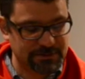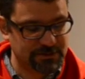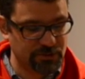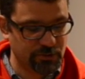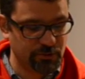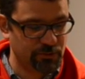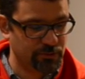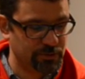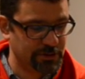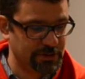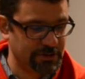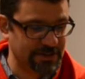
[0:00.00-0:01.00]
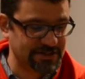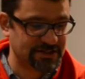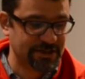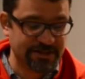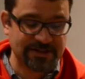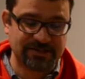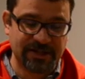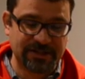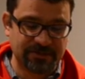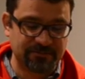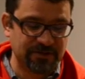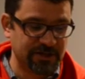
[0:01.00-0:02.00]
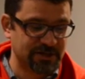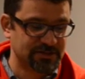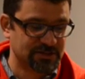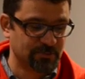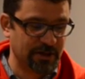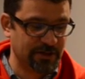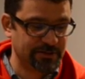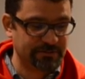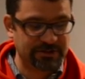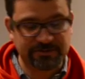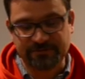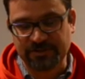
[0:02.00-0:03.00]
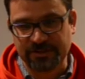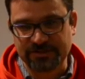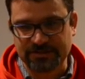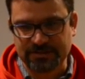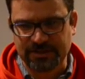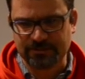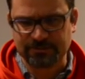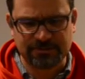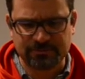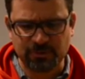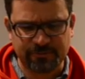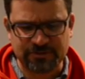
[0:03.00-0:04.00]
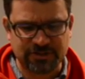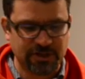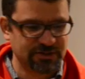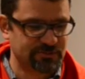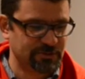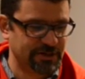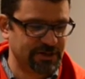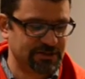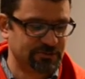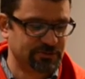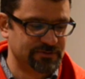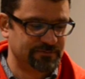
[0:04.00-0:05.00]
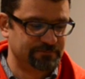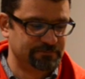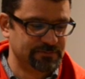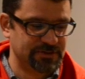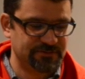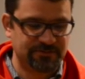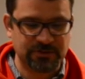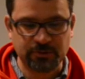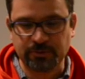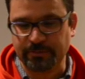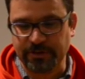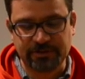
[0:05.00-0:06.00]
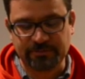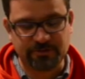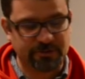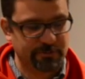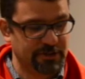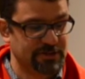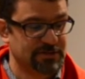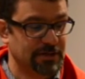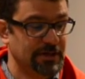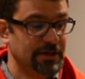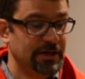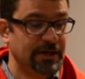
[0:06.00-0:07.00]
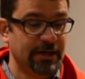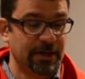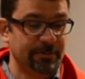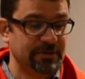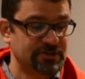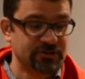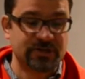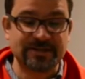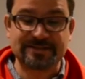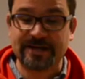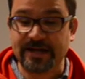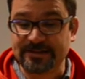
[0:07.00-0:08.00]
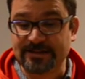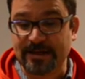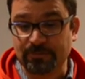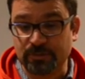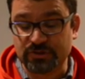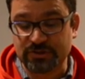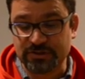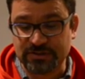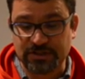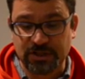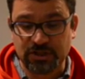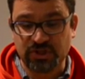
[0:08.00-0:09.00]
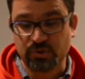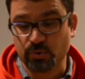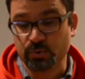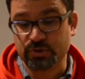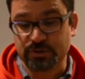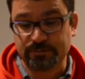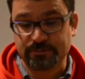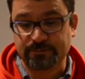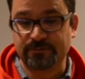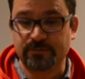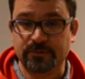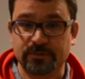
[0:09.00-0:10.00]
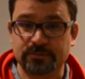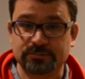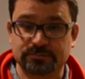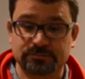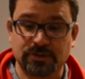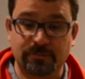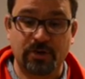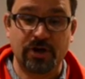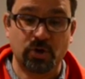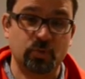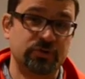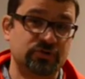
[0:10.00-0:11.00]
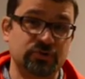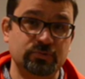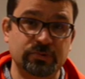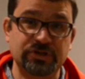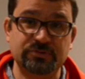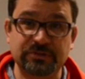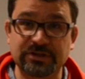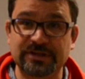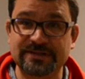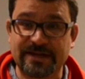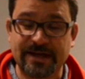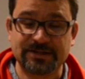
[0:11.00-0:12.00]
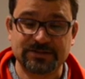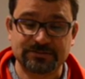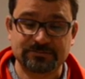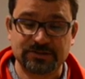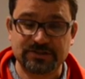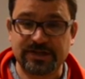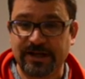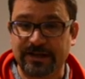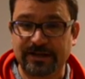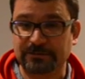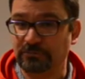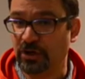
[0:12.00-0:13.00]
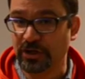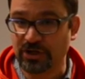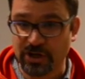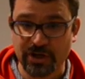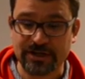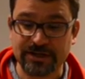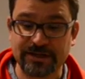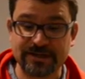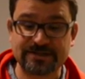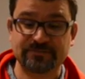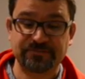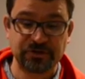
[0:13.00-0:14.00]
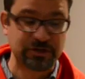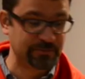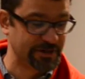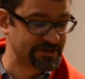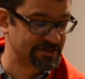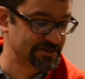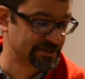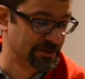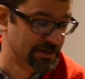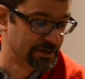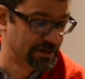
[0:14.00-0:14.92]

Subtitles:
So that's like the Phoenix as well. I mean, the Phoenix, I don't know if its gun's related to its field, but it probably is. He's also got Sidestep, which is huge for a model with 2 reach melee attacks. It's kind of like Mullet Karn. He can get some funky places.